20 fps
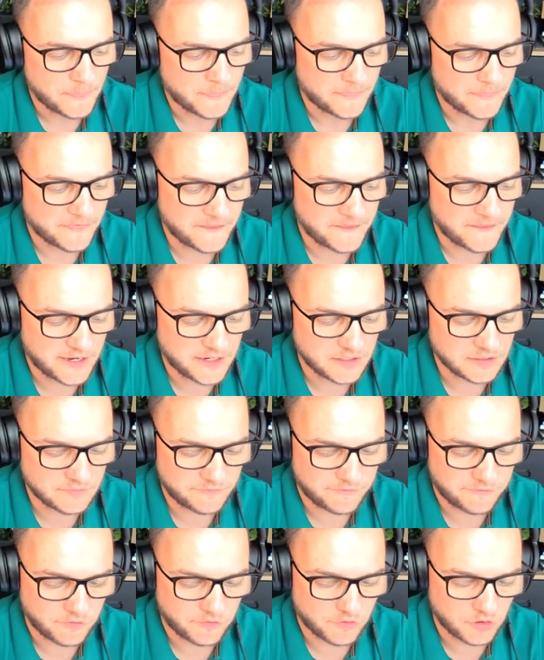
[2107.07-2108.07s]
Then
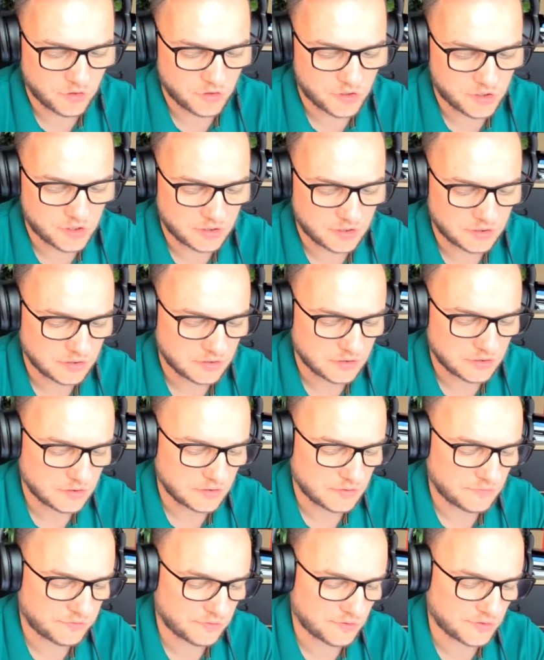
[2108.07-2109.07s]
for
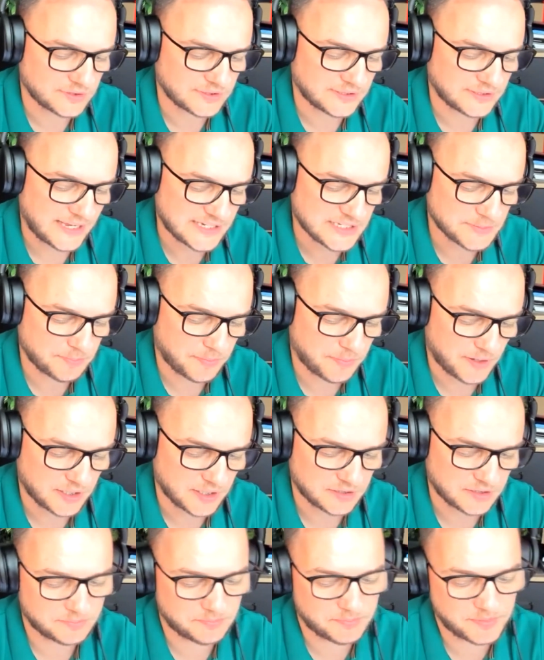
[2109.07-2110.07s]
the next
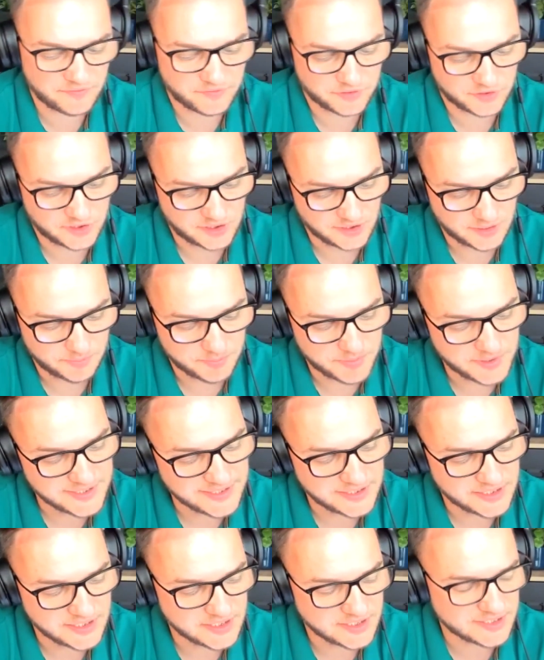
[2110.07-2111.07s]
part, pivoting the
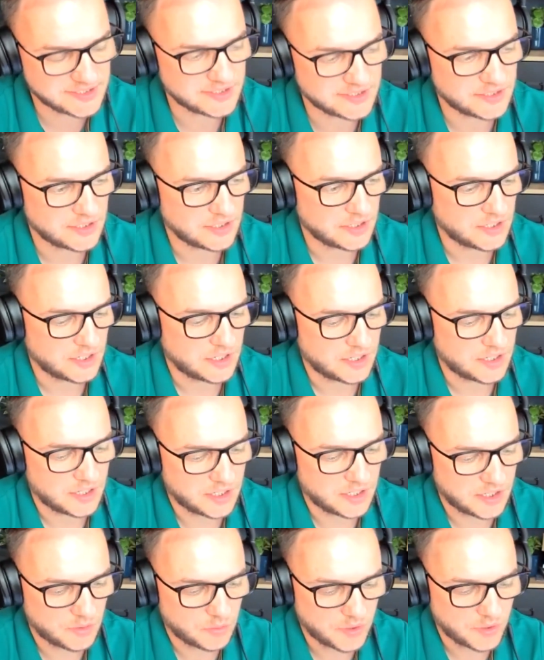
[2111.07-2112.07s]
business,
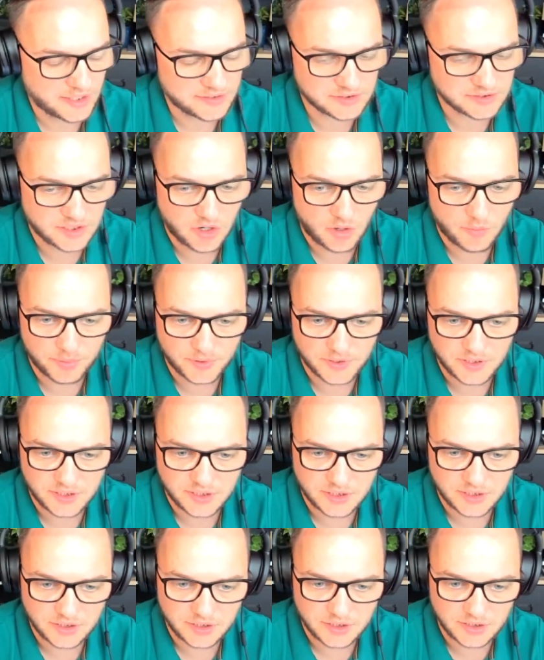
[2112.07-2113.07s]
we had a
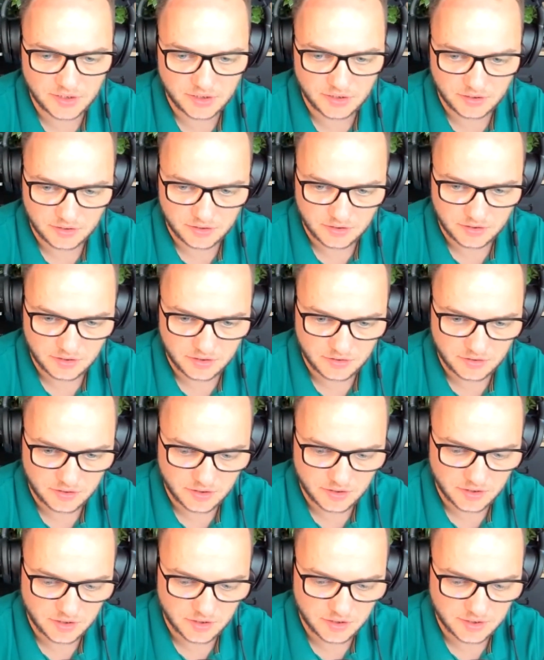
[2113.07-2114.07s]
company,
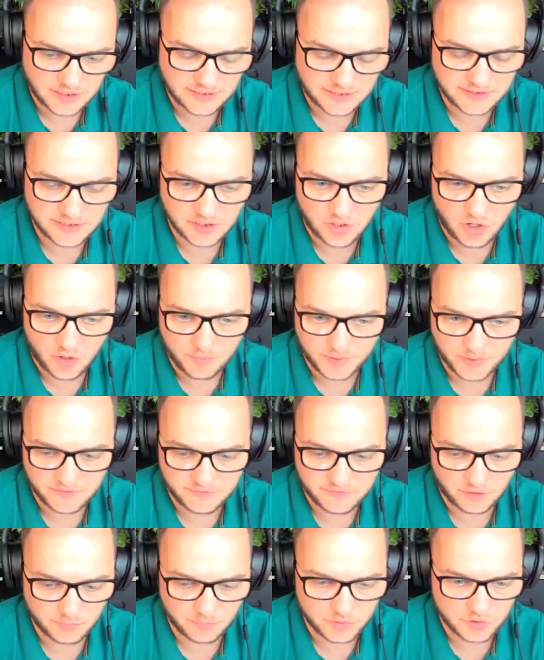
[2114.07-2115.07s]
an IT company
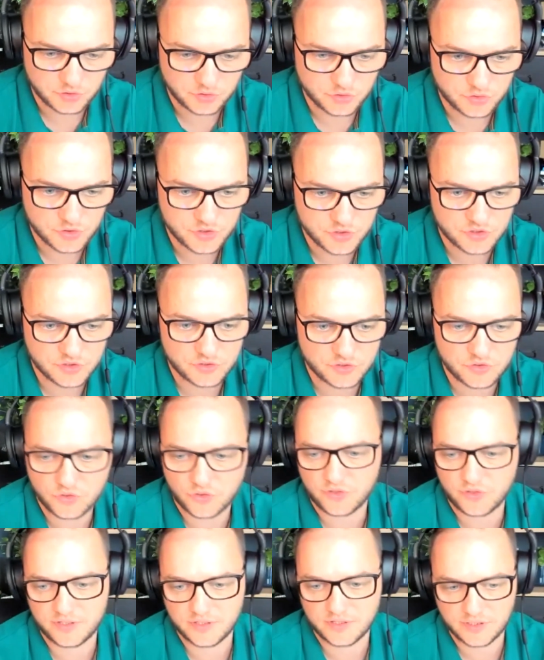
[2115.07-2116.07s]
from Cluj,
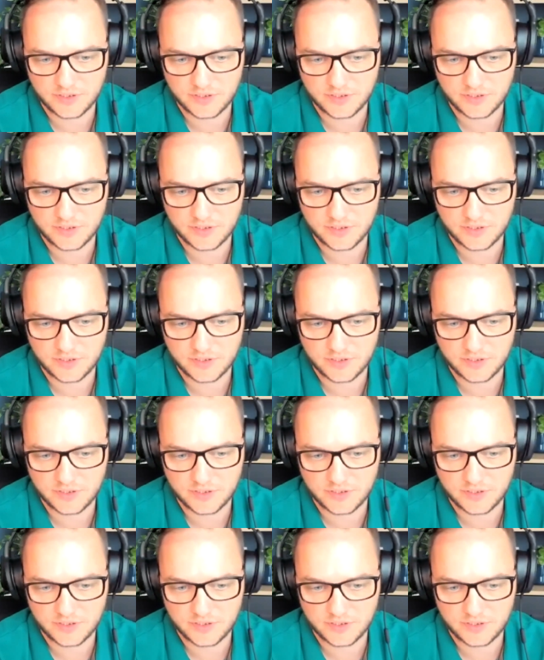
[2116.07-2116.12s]
joined